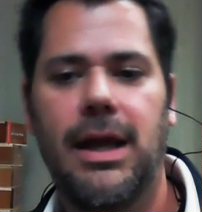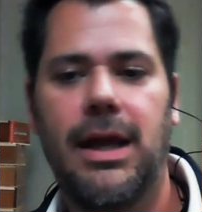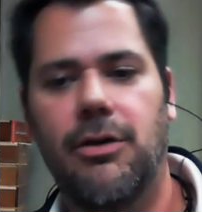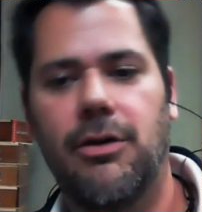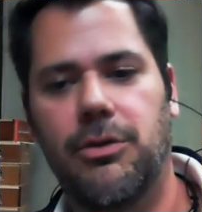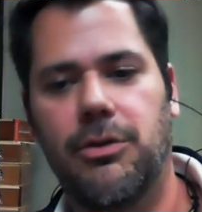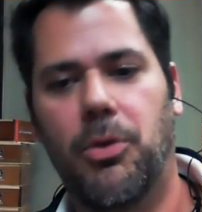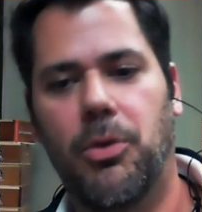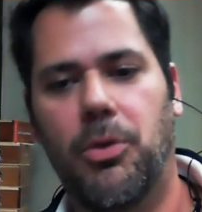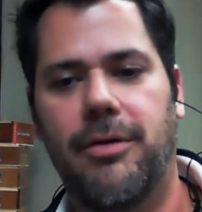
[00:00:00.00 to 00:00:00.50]
It
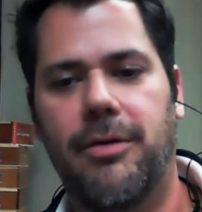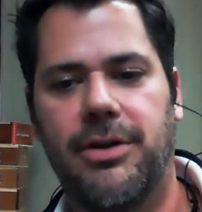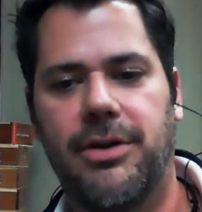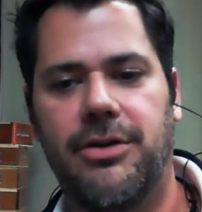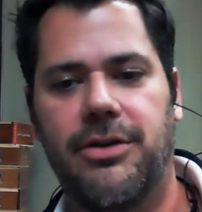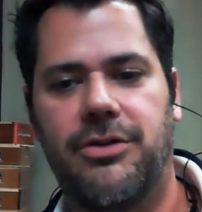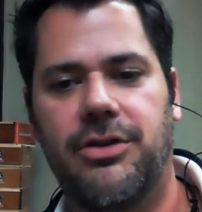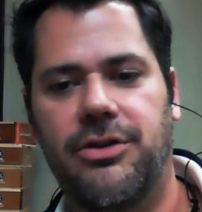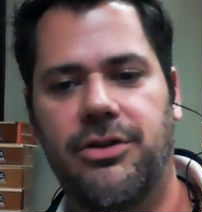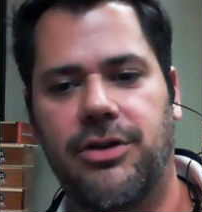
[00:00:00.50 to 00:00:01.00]
was more of a
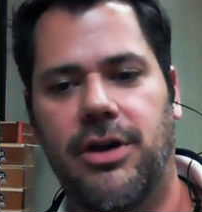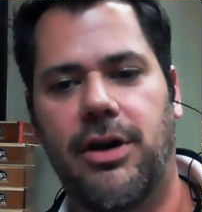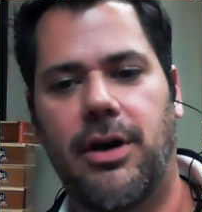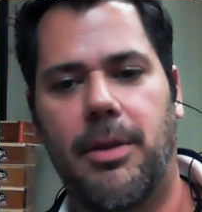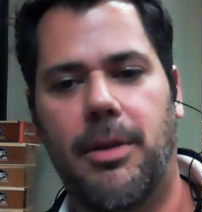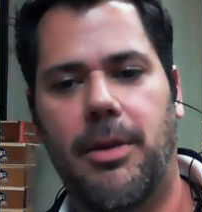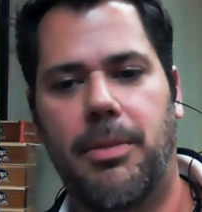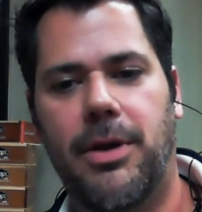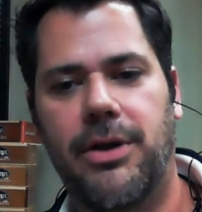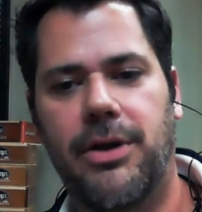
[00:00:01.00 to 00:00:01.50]
decision on
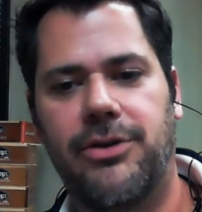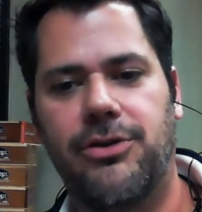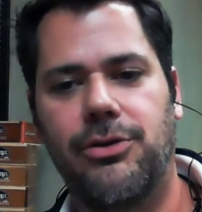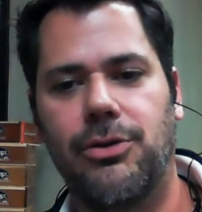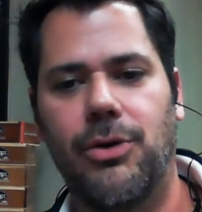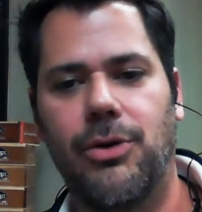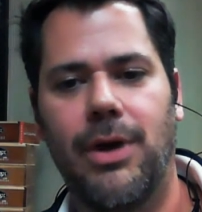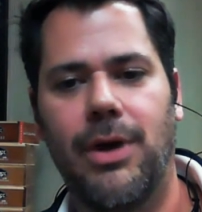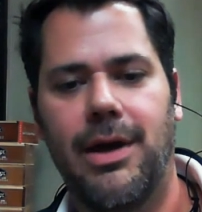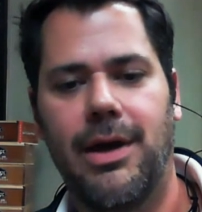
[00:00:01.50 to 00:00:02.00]
our part
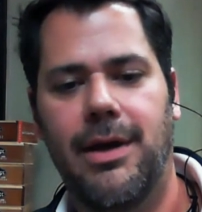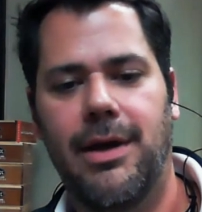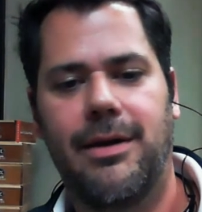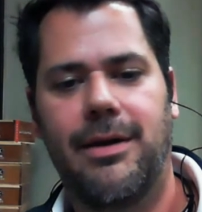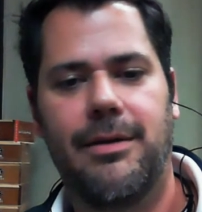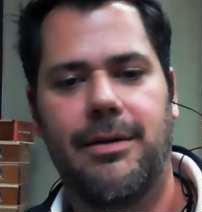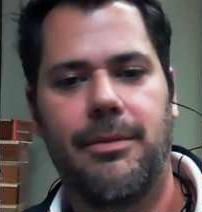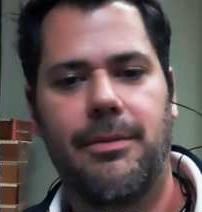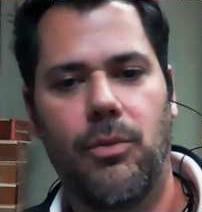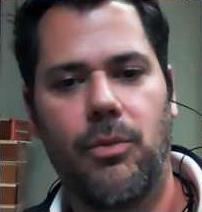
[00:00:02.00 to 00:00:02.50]
to
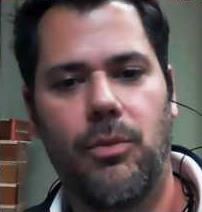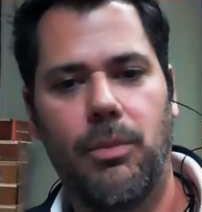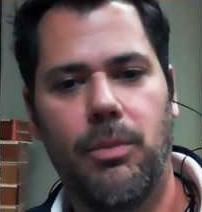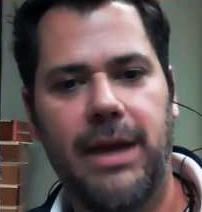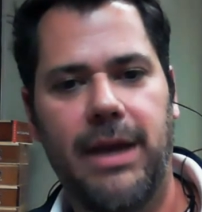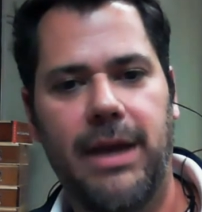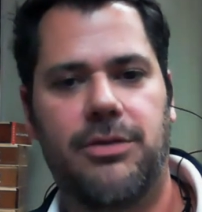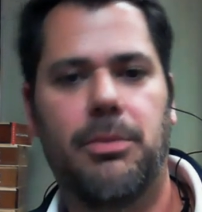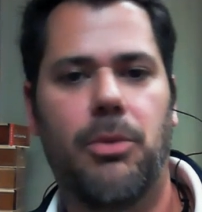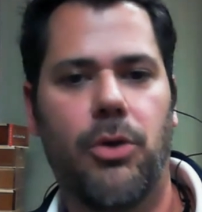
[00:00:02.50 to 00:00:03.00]

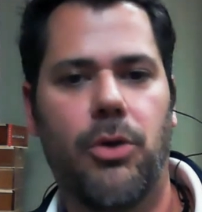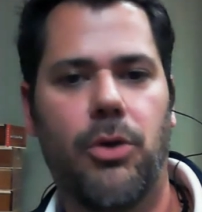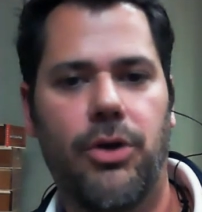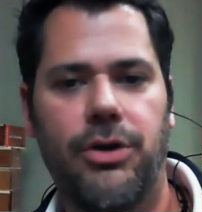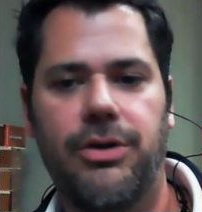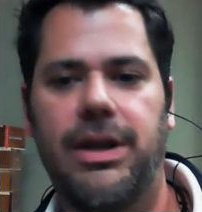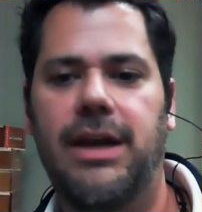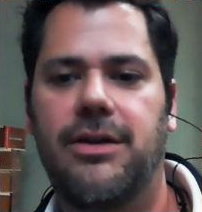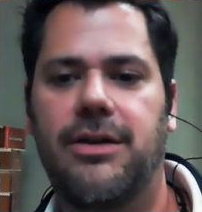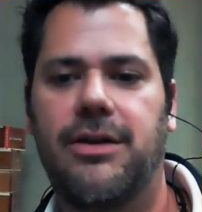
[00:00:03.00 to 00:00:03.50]
make some more
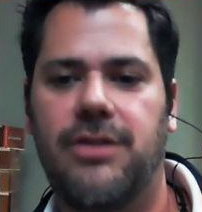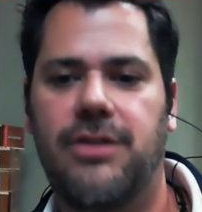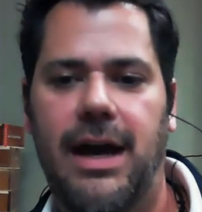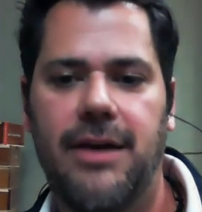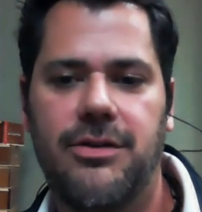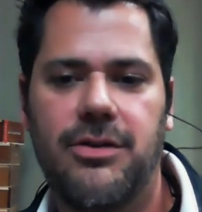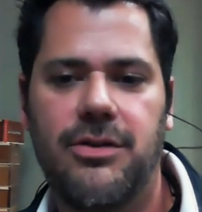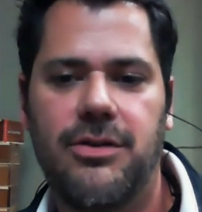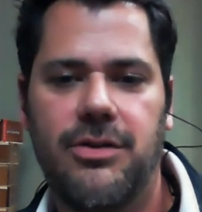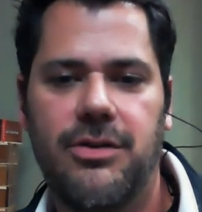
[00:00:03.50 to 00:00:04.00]
unique
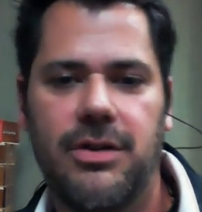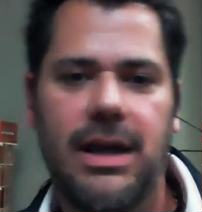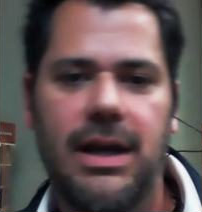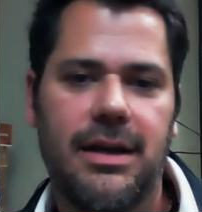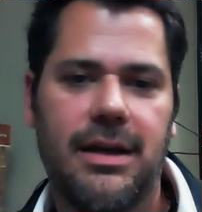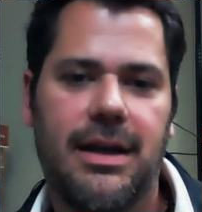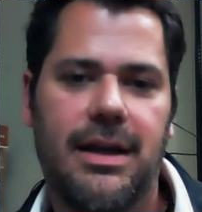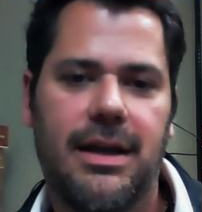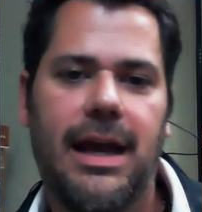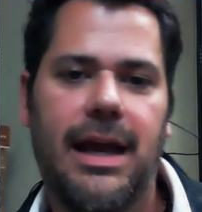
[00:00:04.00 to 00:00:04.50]
sizes and,
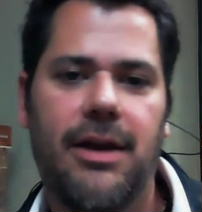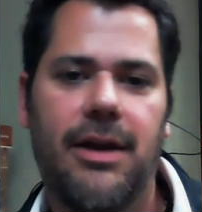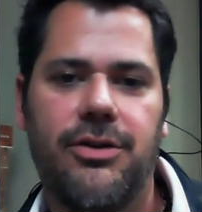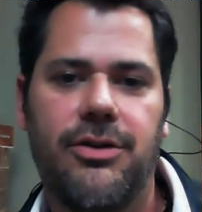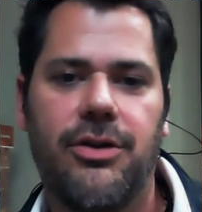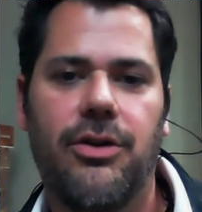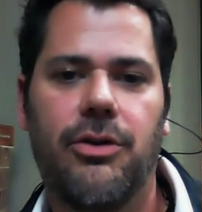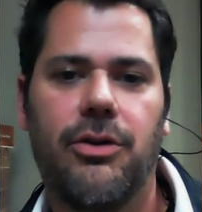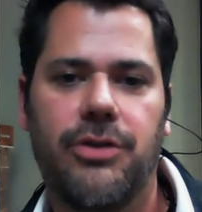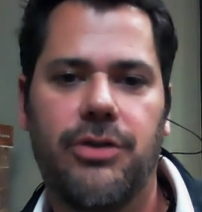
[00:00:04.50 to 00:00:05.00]
and cater
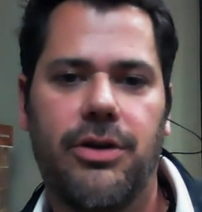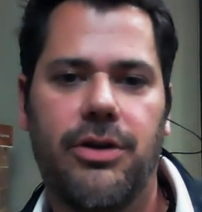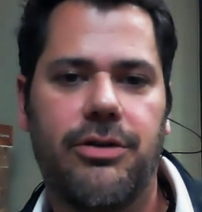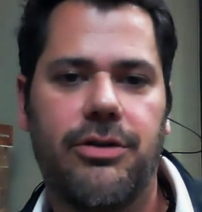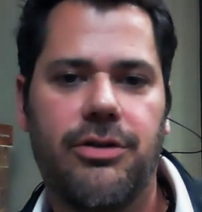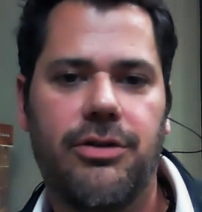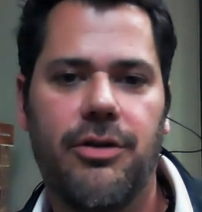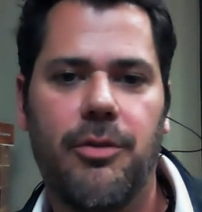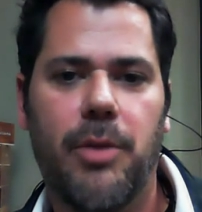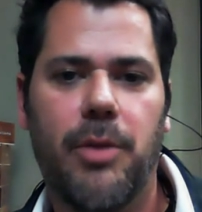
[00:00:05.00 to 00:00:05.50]
to those
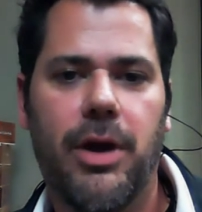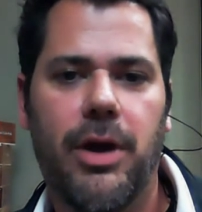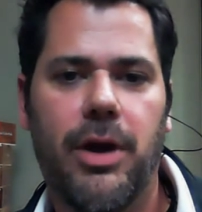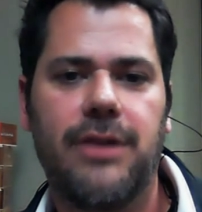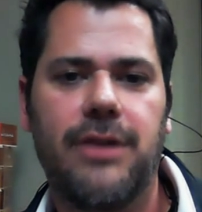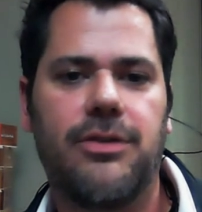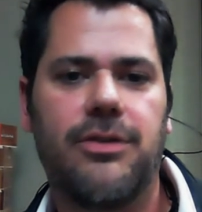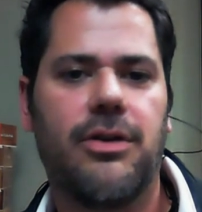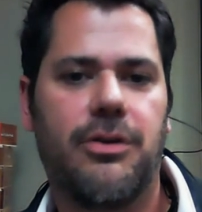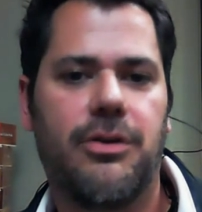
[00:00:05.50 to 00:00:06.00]
underserved
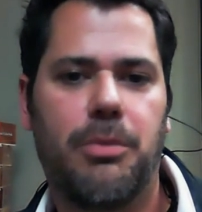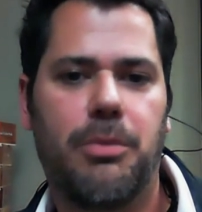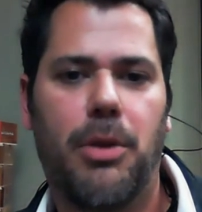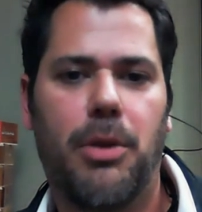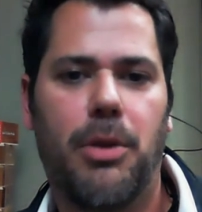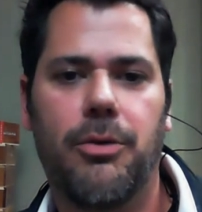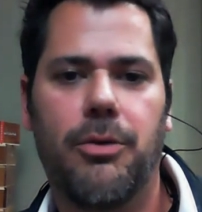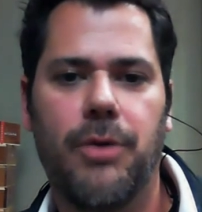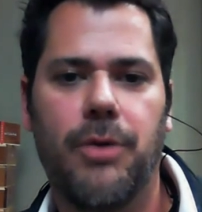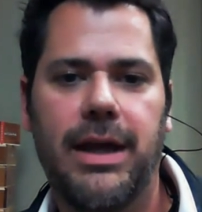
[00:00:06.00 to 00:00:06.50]
markets with the
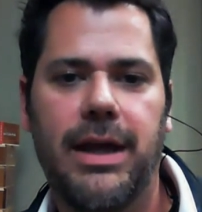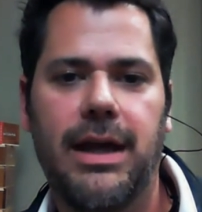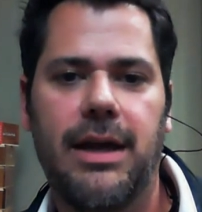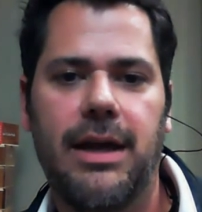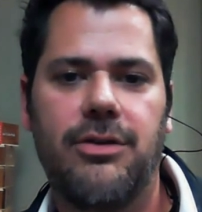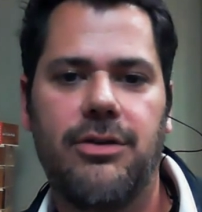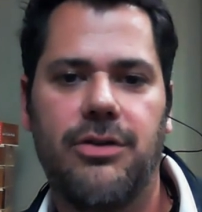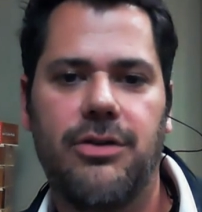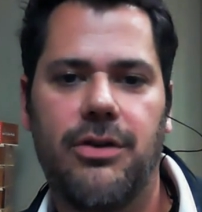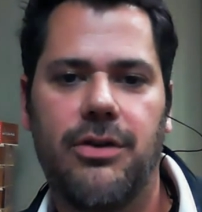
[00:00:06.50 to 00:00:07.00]
smaller ring
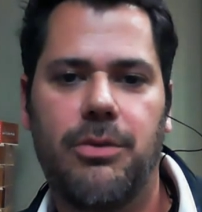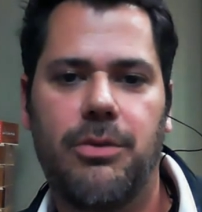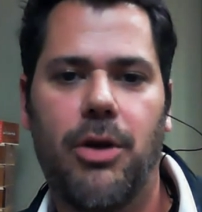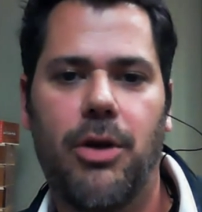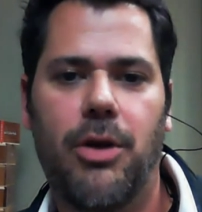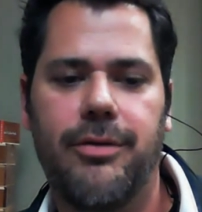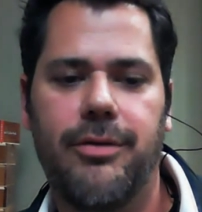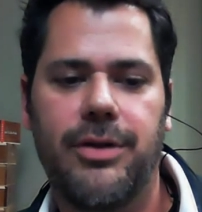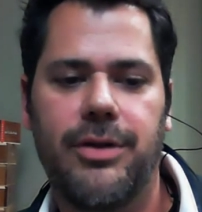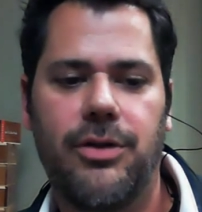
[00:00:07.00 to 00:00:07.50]
gauges and
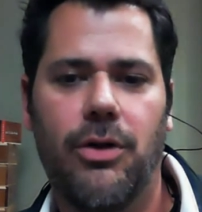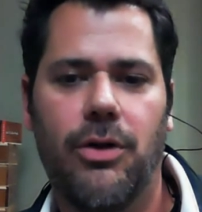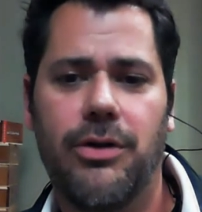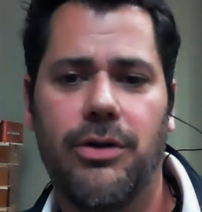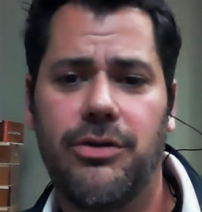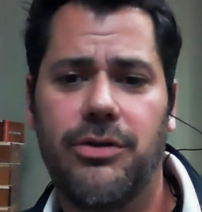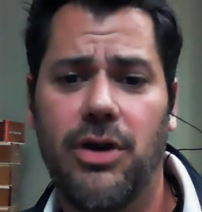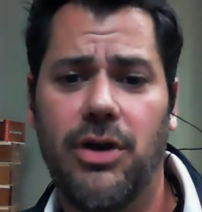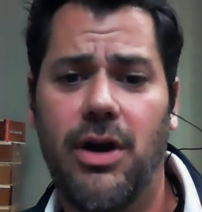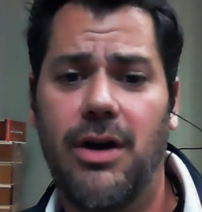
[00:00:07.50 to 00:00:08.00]
smaller
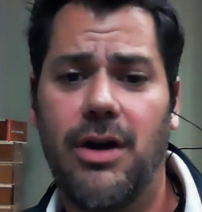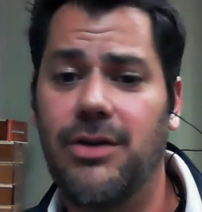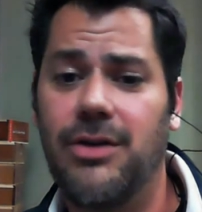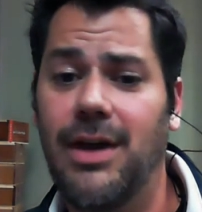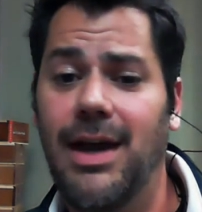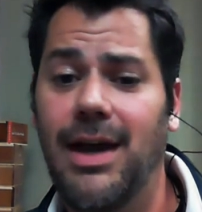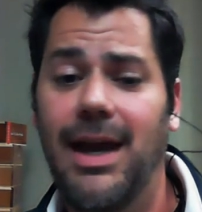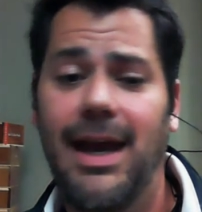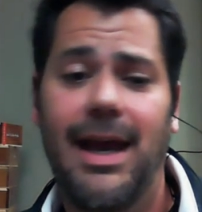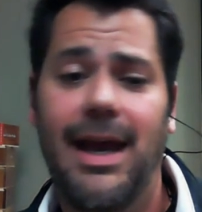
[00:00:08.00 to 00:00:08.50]
Vitola cigars.
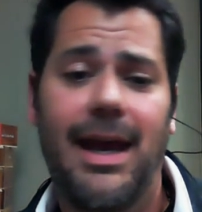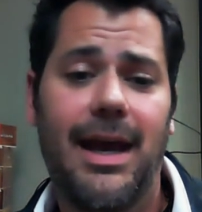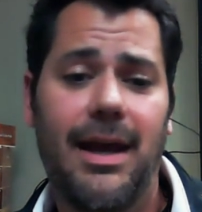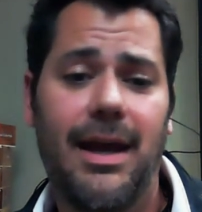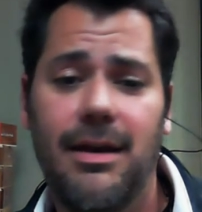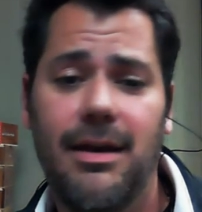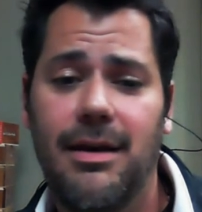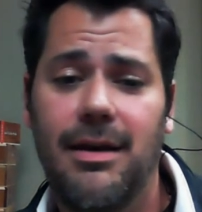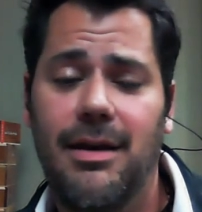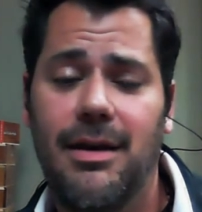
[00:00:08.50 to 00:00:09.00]

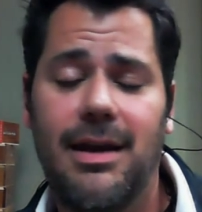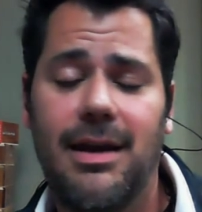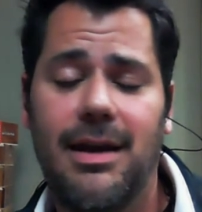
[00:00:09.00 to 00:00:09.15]
And